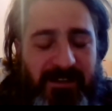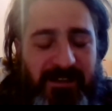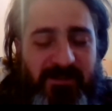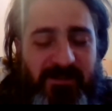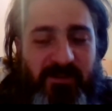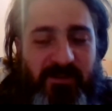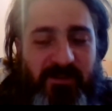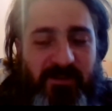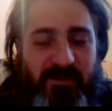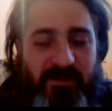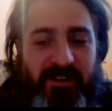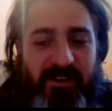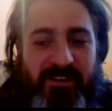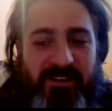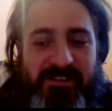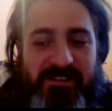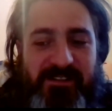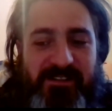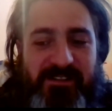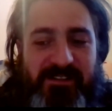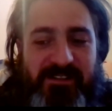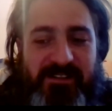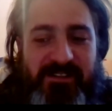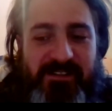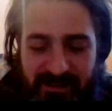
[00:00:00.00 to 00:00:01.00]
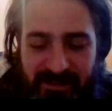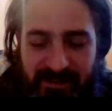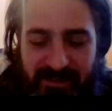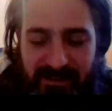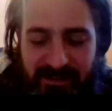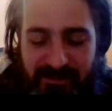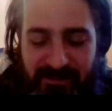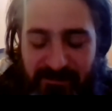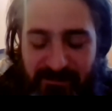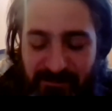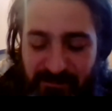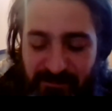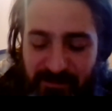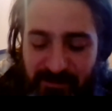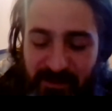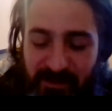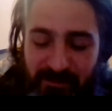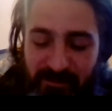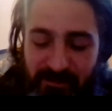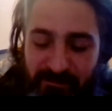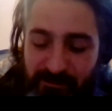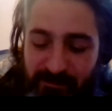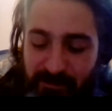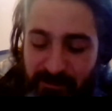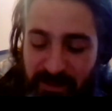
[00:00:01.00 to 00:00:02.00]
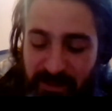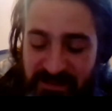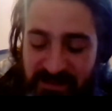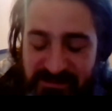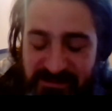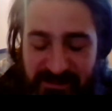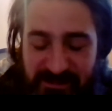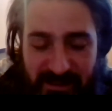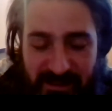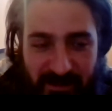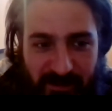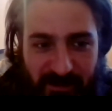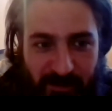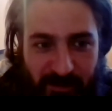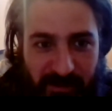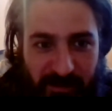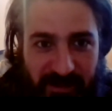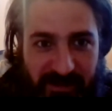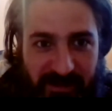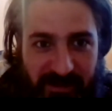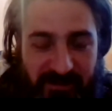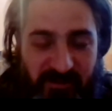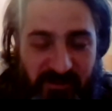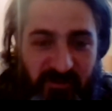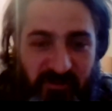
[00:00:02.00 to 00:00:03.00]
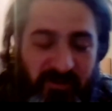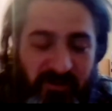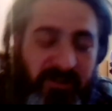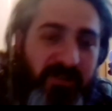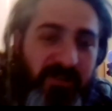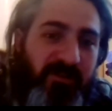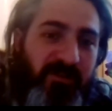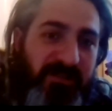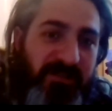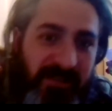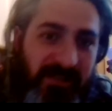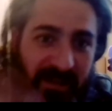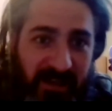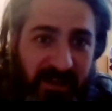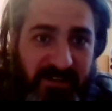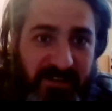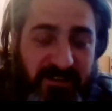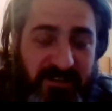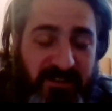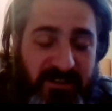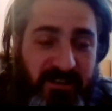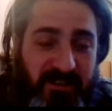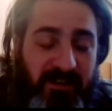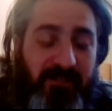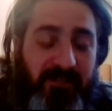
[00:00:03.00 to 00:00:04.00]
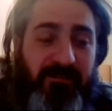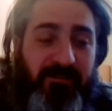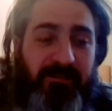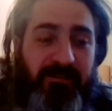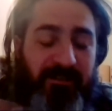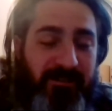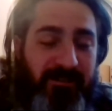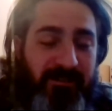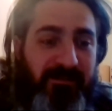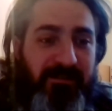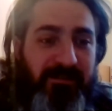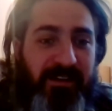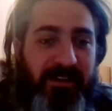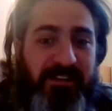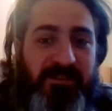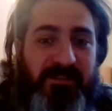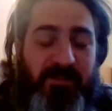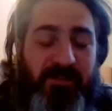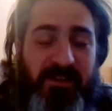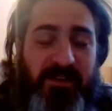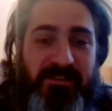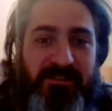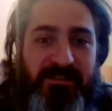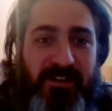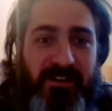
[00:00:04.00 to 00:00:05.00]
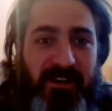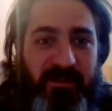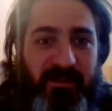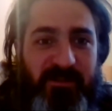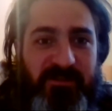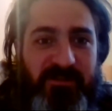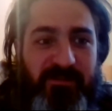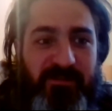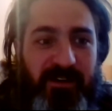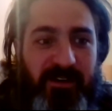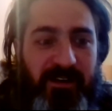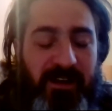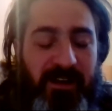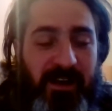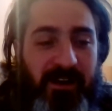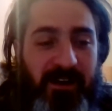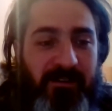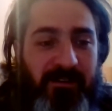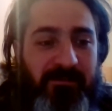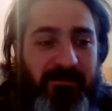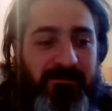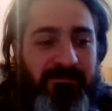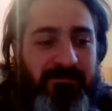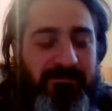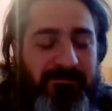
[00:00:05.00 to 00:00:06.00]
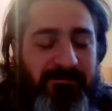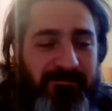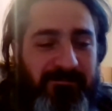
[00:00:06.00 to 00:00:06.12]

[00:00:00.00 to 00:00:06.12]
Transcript: that's one of the sayings, right? The best time to plant a tree was last year, and the next best time is right now.